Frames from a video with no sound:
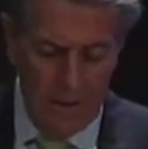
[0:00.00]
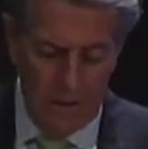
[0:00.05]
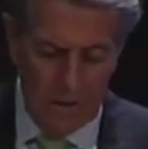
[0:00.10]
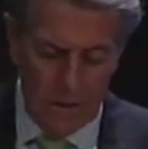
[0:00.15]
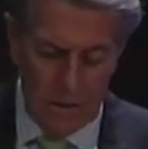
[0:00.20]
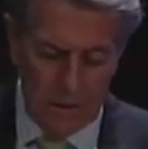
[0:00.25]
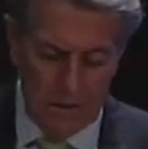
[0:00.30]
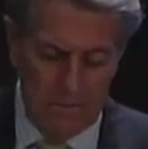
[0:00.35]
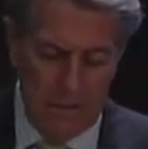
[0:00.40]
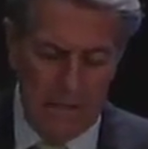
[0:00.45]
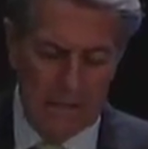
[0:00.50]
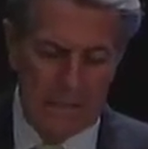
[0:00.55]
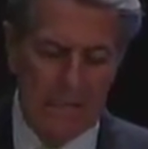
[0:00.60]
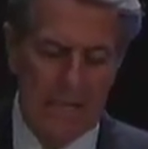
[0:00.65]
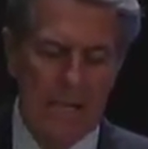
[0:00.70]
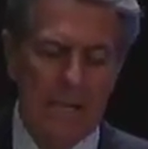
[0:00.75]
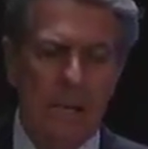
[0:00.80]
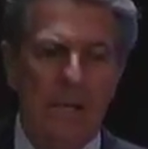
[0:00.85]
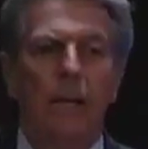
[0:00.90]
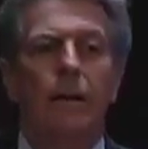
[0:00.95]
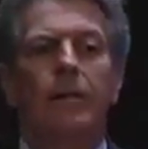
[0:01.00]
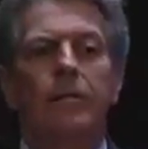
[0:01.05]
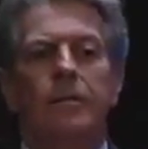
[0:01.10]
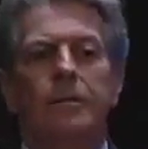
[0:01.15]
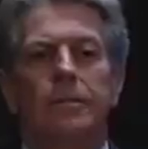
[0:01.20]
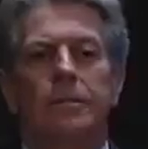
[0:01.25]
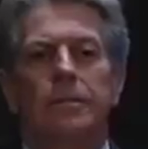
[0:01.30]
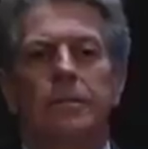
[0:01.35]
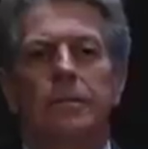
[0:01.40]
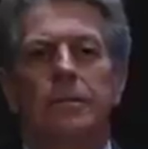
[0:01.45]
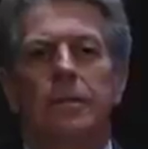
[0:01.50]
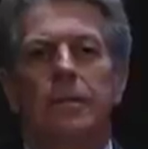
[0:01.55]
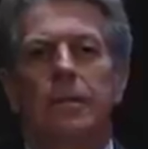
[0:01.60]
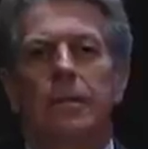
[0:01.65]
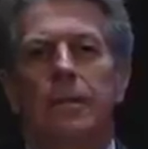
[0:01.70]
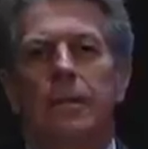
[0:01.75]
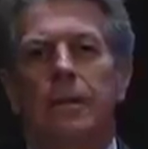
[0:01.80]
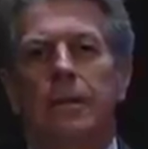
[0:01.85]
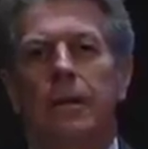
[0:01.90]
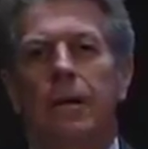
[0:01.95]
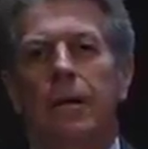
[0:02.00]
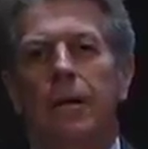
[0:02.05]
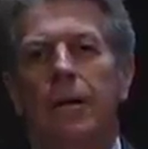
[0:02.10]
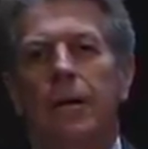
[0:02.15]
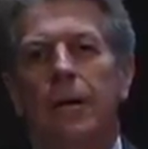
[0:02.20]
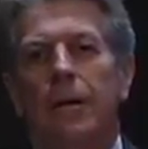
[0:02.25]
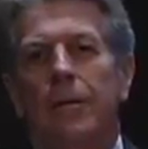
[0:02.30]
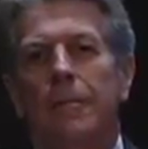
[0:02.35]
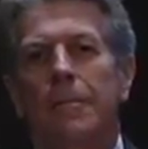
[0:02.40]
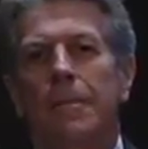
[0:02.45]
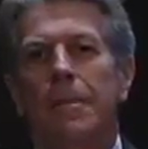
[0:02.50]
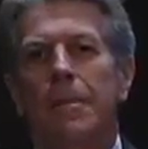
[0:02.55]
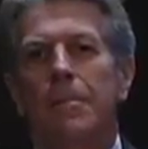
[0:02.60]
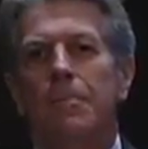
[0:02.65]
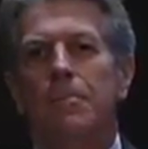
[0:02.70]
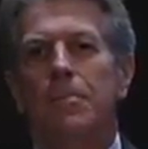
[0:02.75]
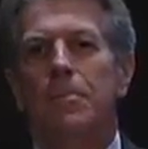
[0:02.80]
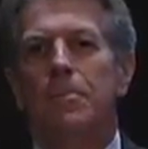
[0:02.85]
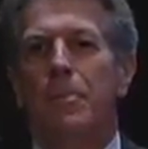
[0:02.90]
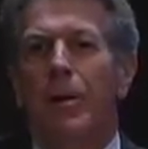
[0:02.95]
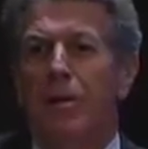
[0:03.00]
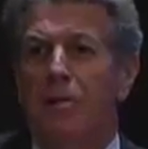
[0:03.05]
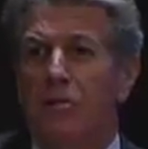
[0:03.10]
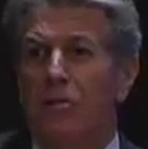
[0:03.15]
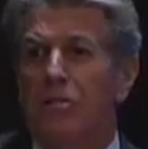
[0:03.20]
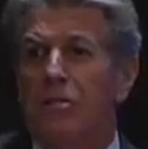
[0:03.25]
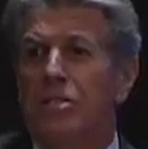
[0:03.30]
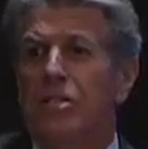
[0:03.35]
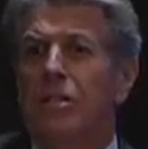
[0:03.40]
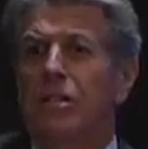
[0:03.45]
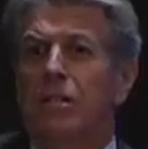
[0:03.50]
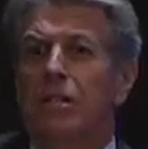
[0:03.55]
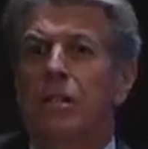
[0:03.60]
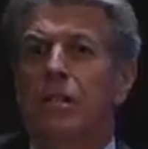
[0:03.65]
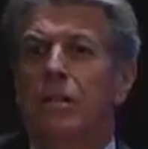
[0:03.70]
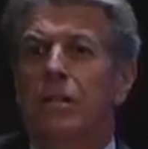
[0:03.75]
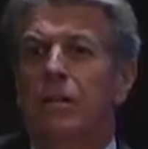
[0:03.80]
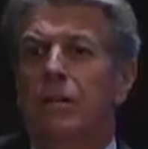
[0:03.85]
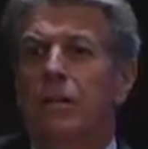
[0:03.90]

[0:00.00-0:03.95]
just about 10 now. Paradoxically,